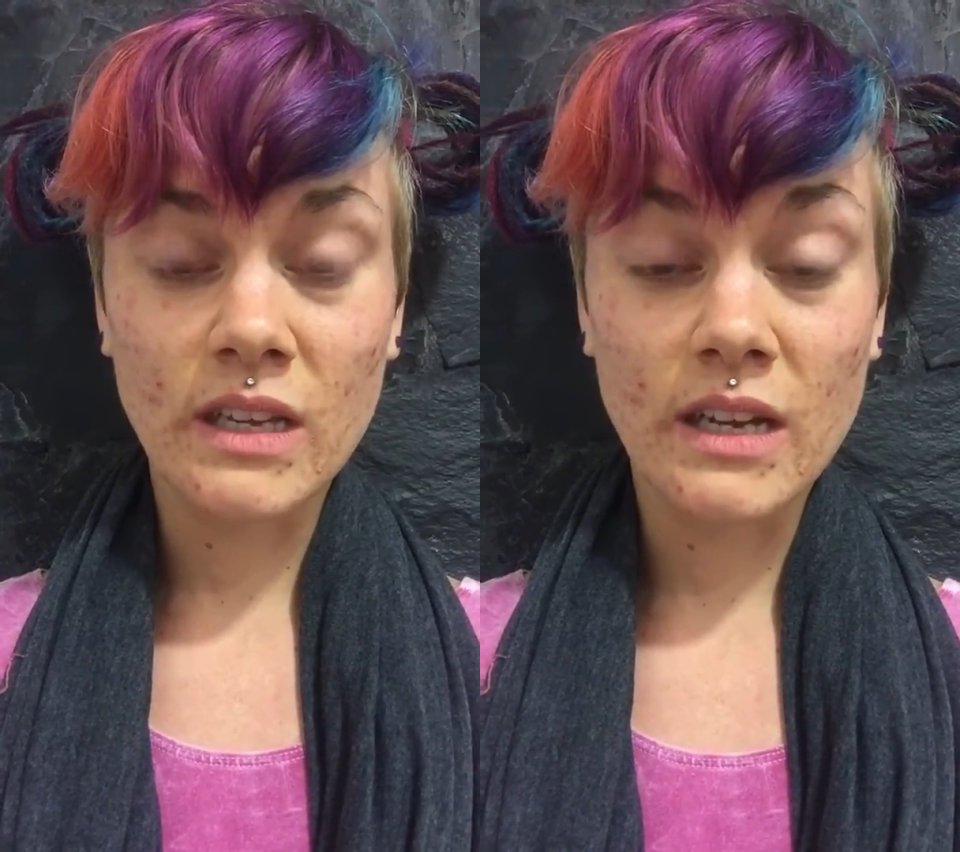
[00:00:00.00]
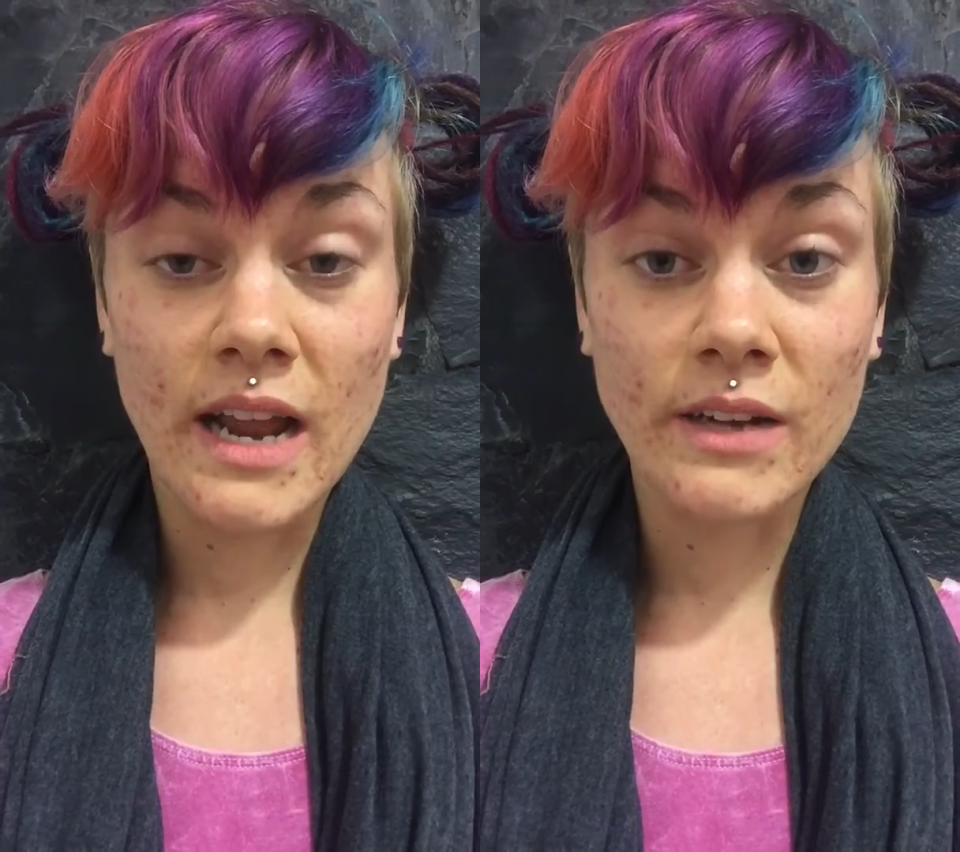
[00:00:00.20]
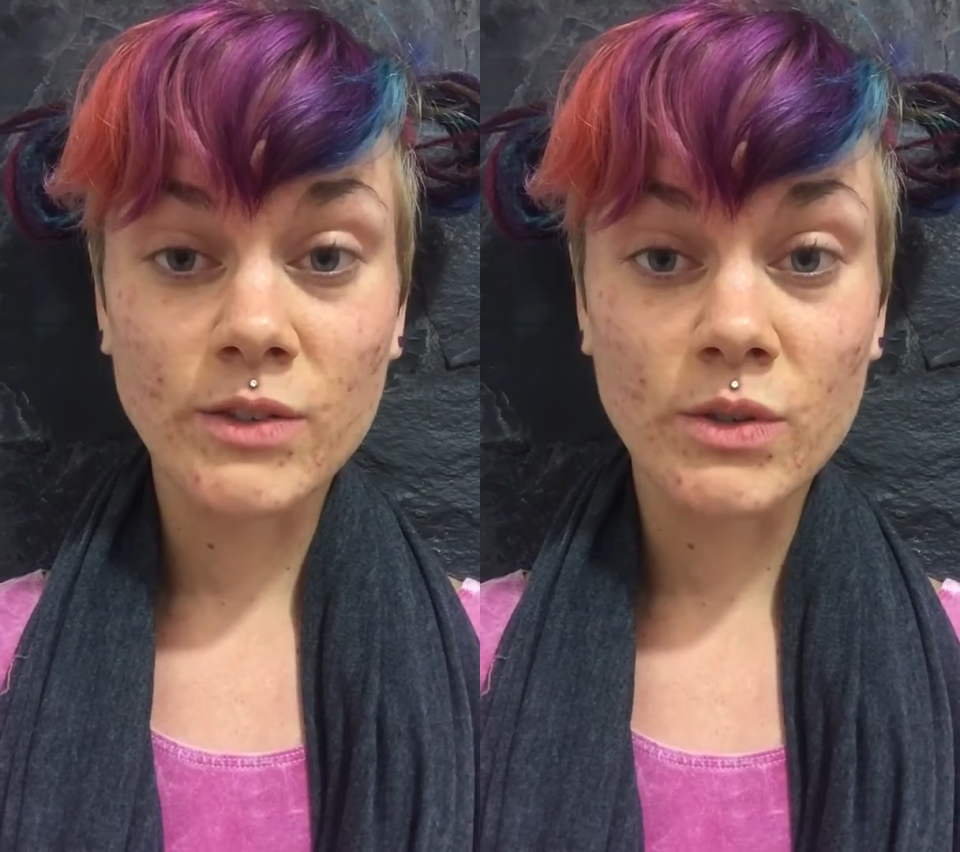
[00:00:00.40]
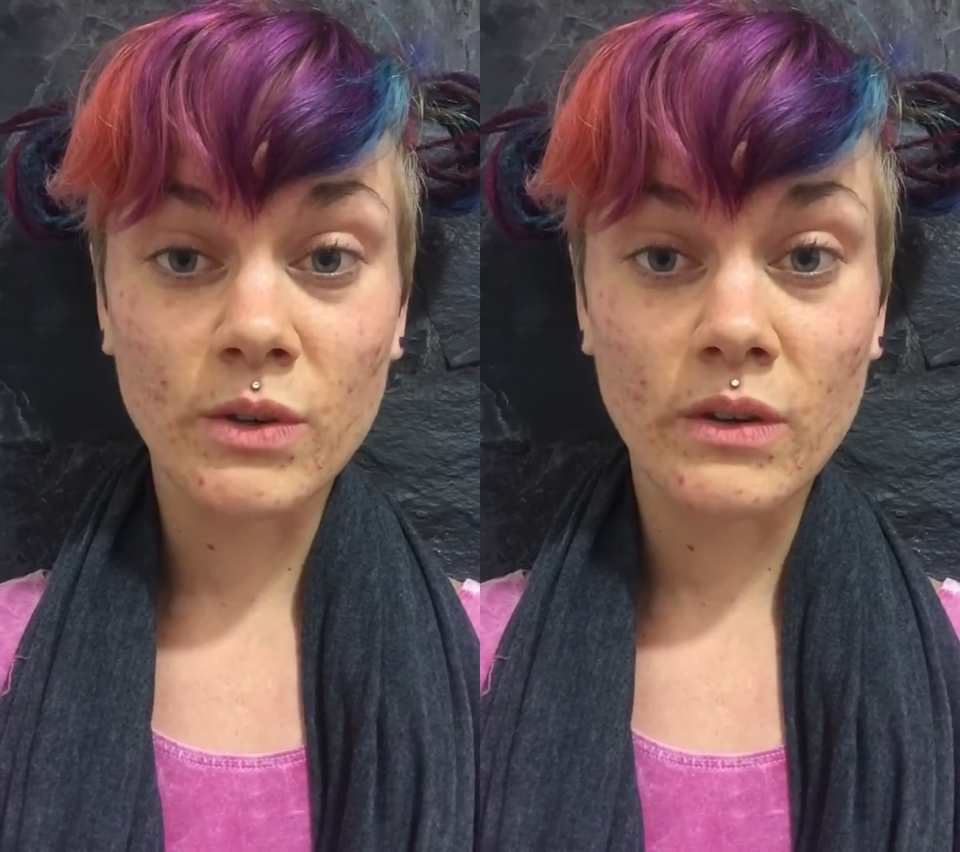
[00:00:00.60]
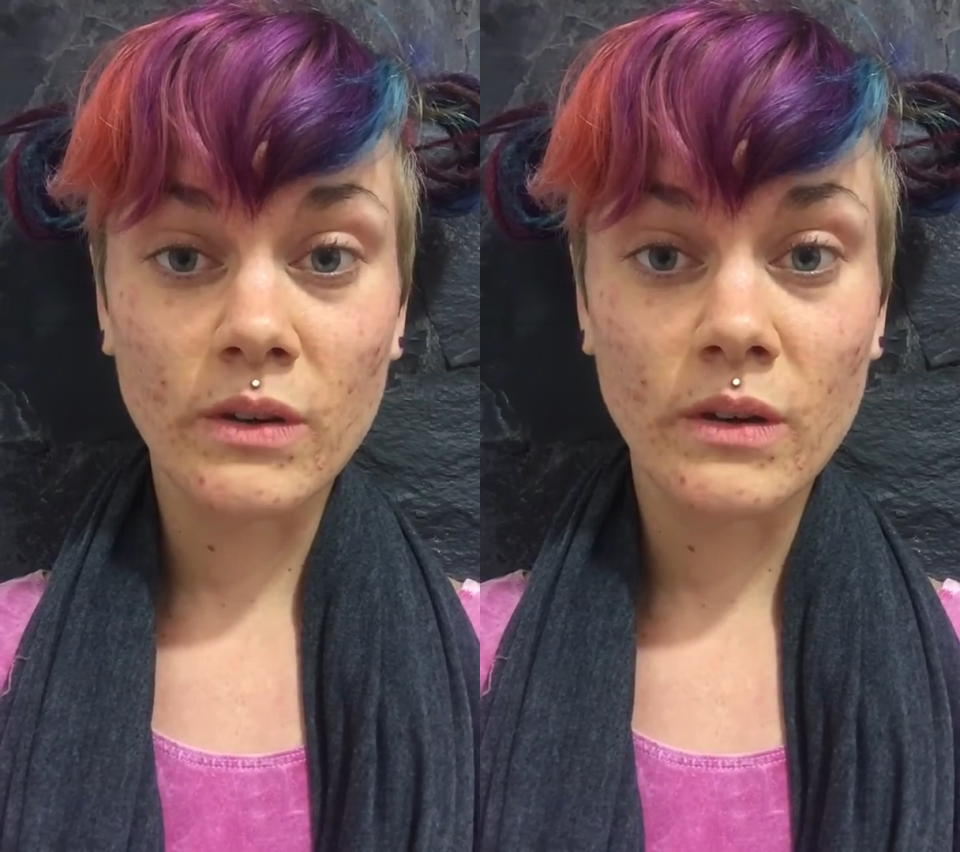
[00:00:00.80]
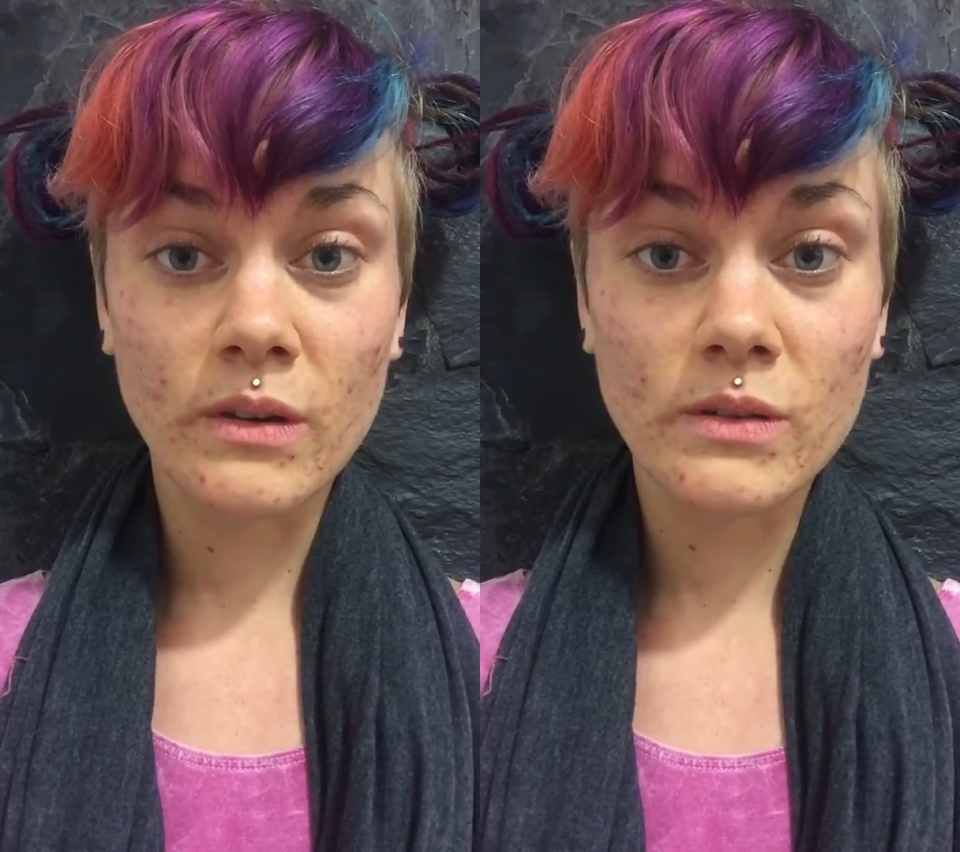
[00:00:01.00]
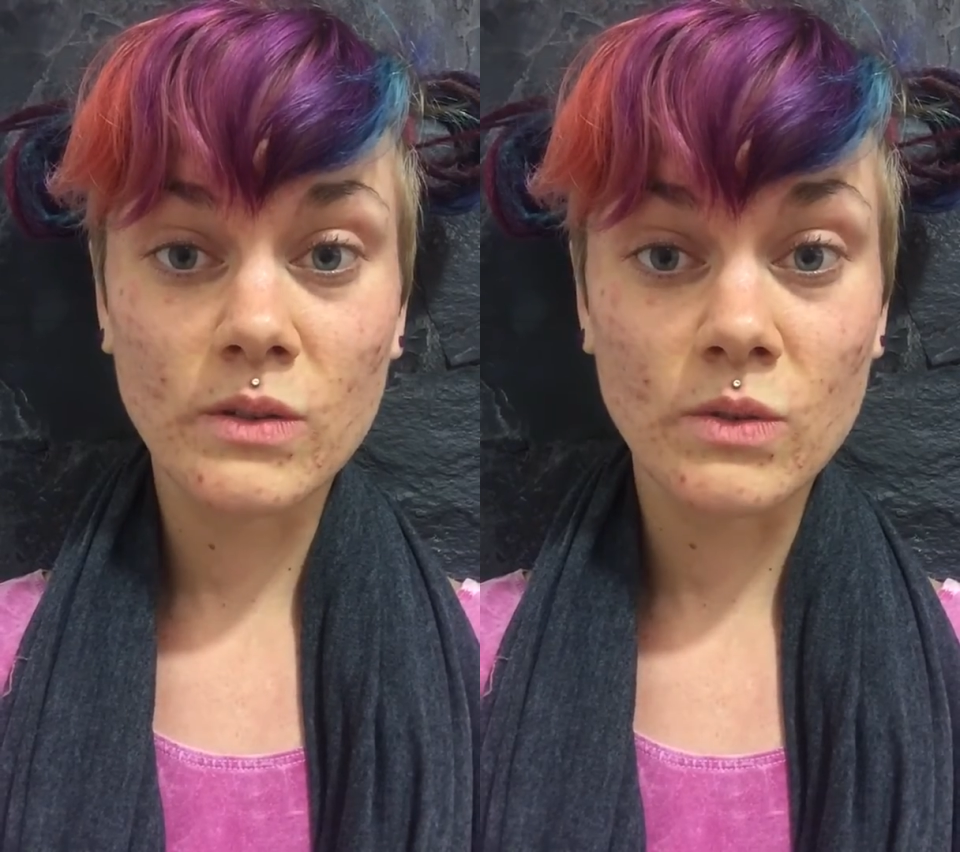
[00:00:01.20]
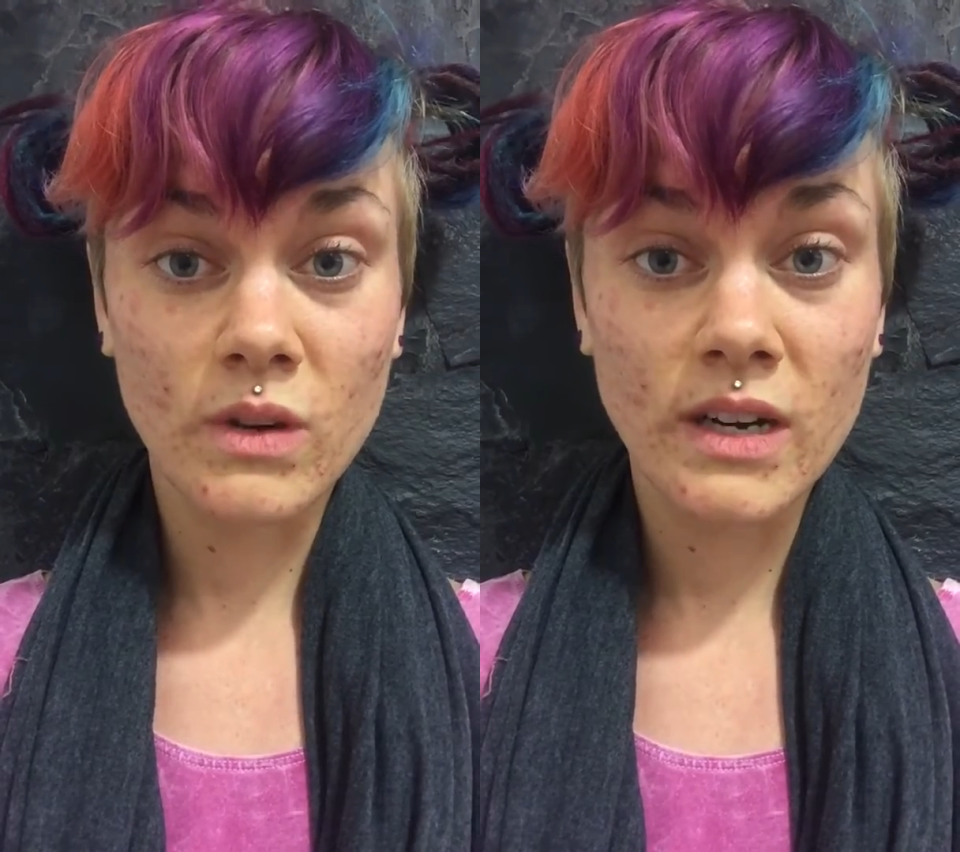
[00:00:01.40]
natural
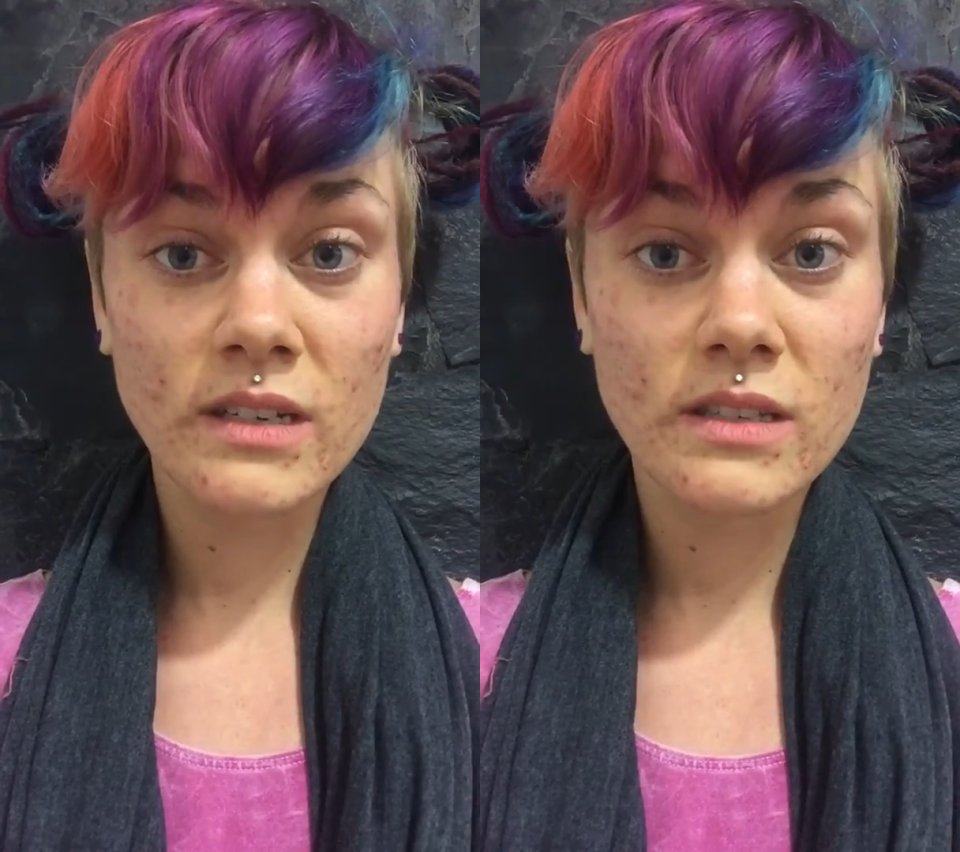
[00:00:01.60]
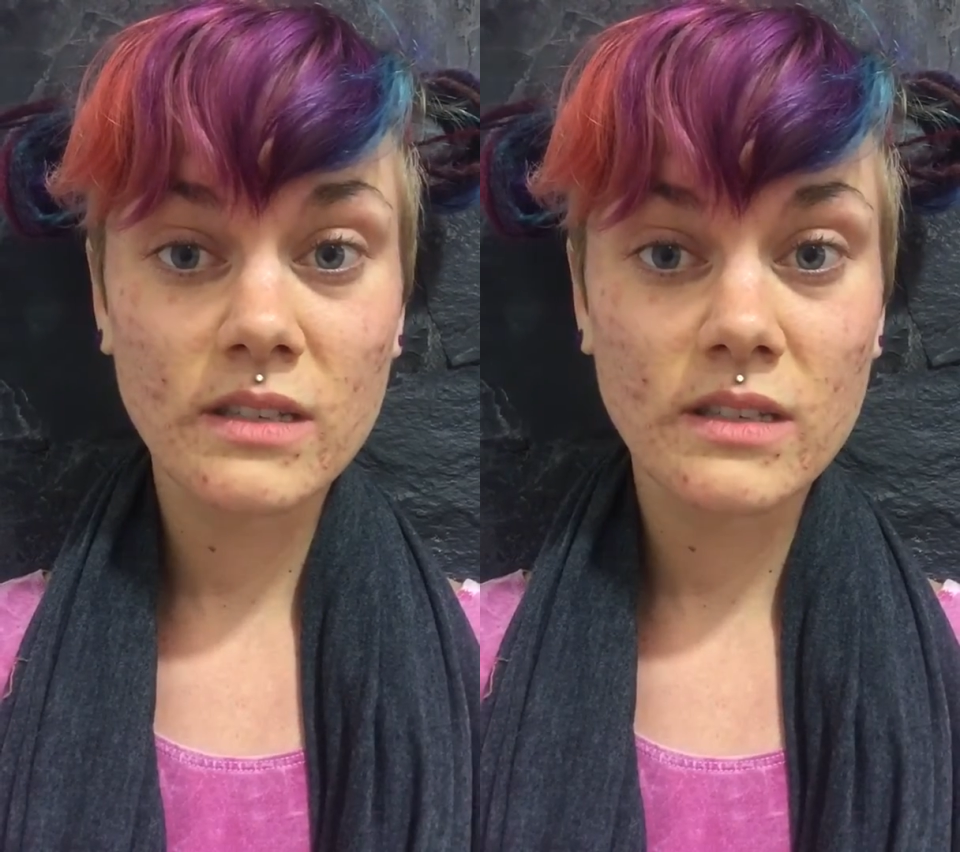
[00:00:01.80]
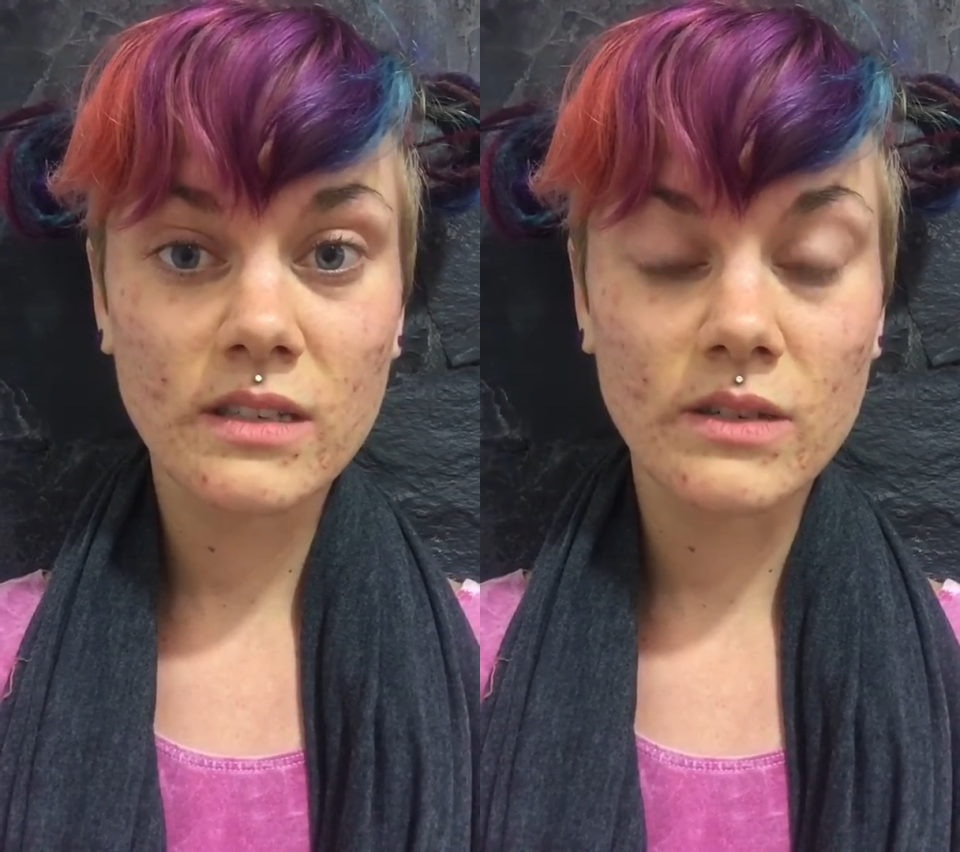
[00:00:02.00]
source